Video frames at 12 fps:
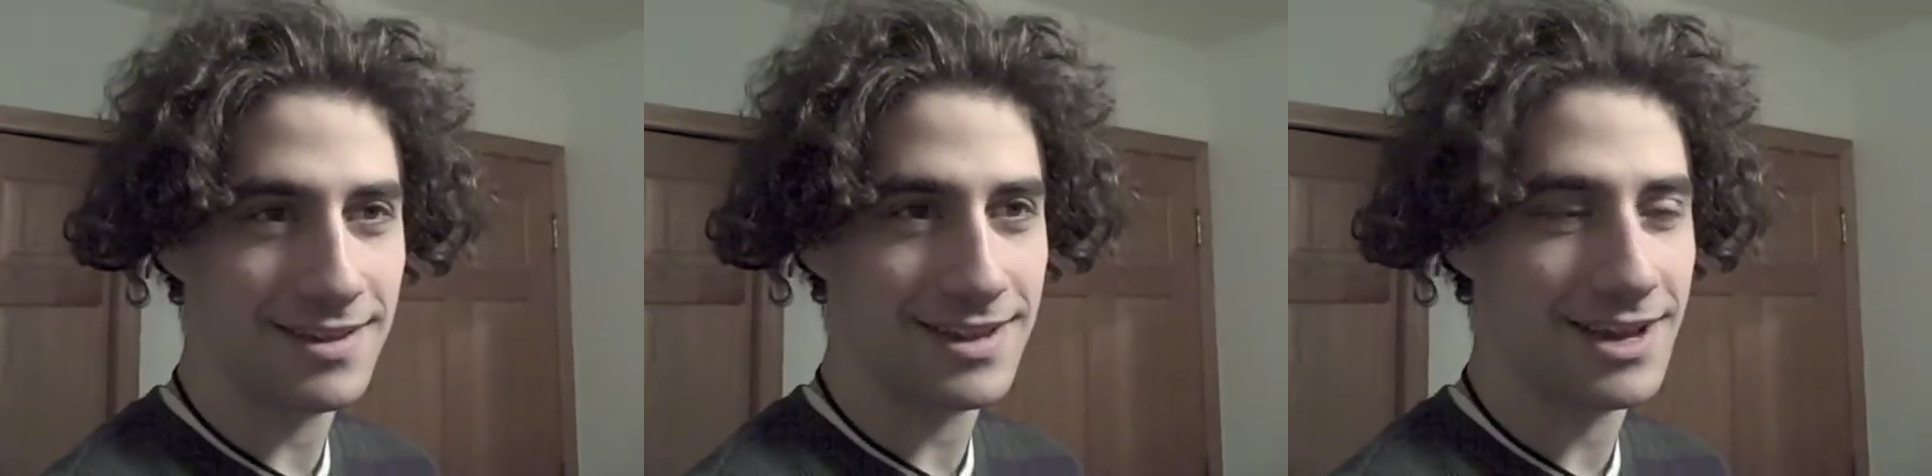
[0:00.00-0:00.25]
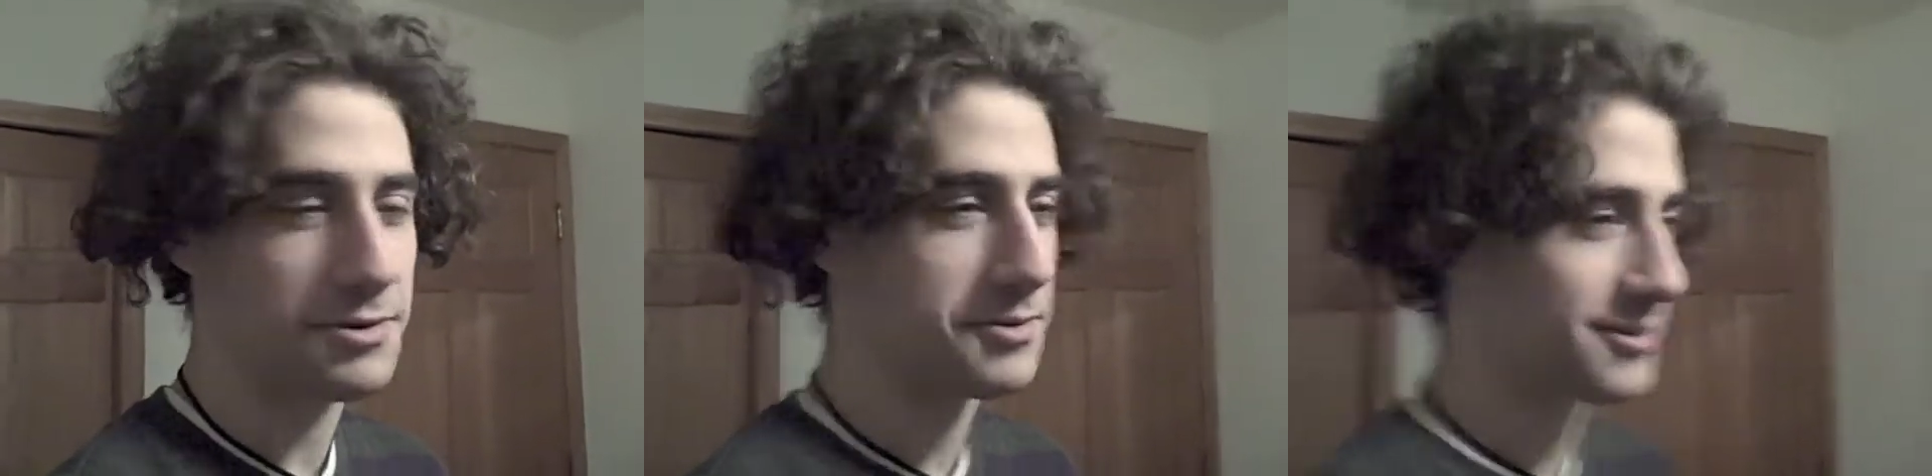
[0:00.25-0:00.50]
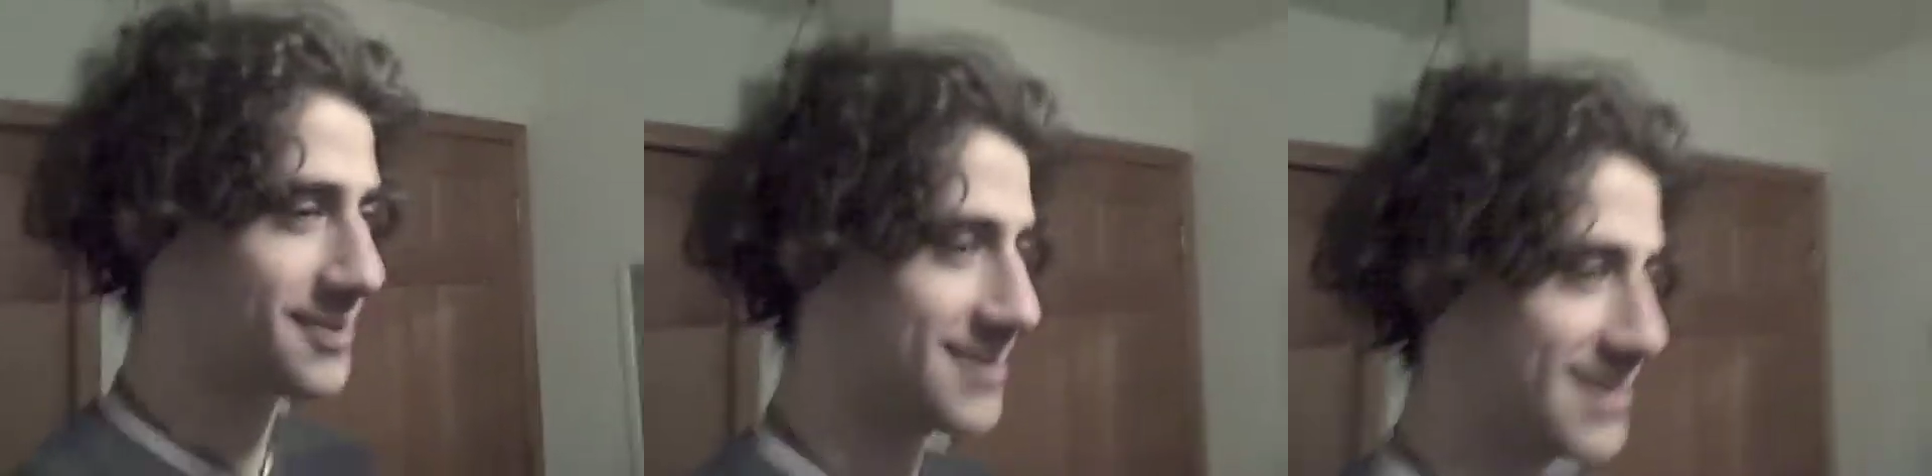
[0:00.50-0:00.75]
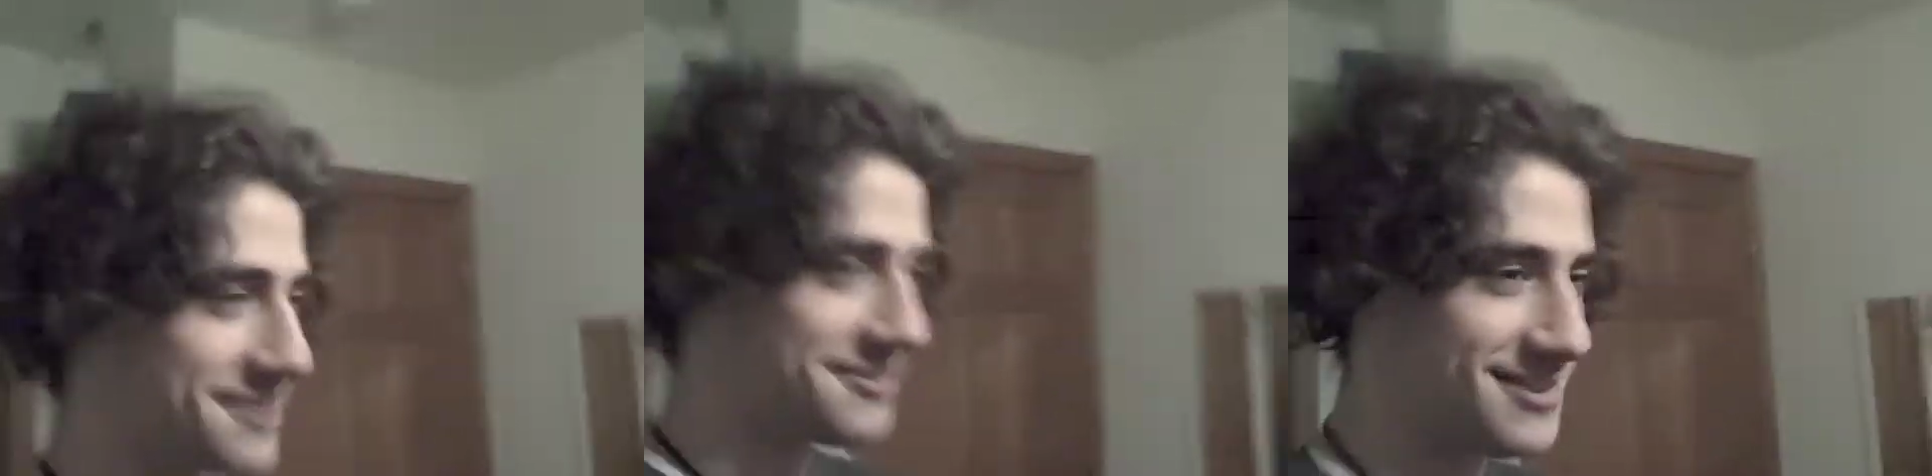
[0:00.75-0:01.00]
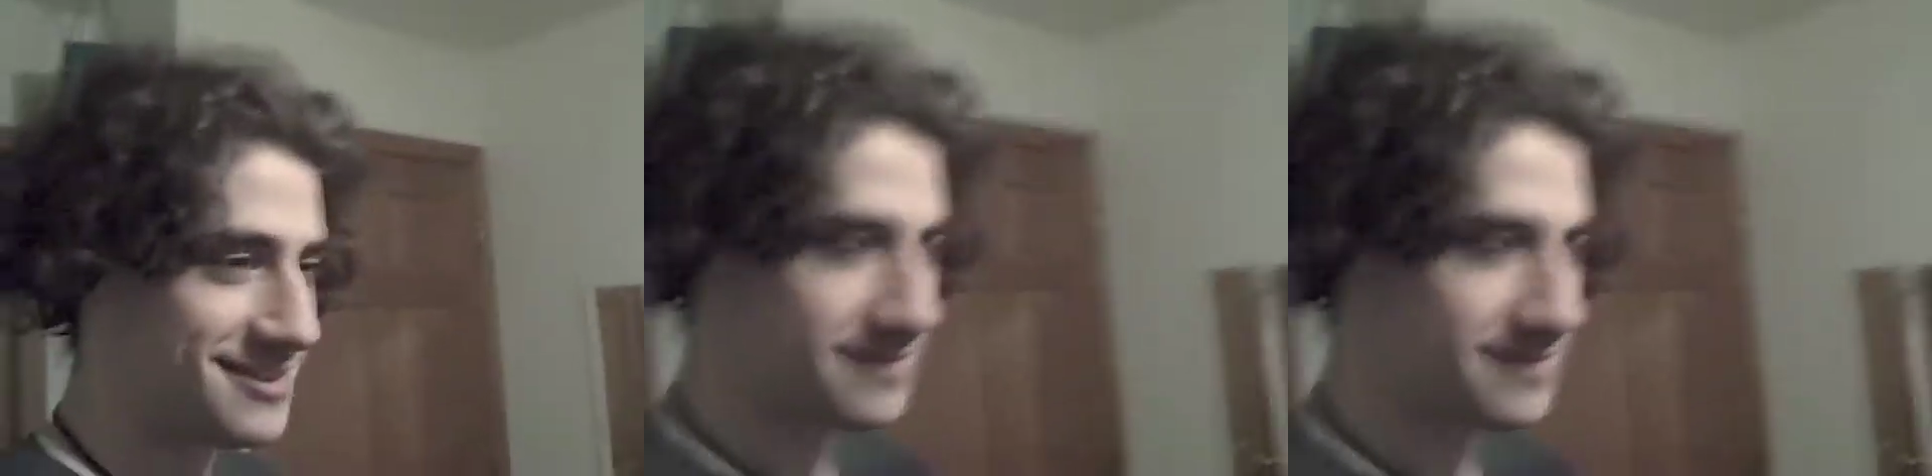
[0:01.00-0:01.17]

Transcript: Yeah, we won't cut it out.